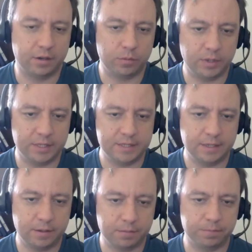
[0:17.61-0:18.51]
Well, it's
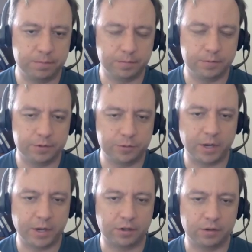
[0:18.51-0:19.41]
a
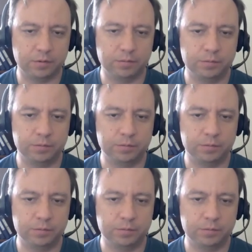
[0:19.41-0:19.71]
spectral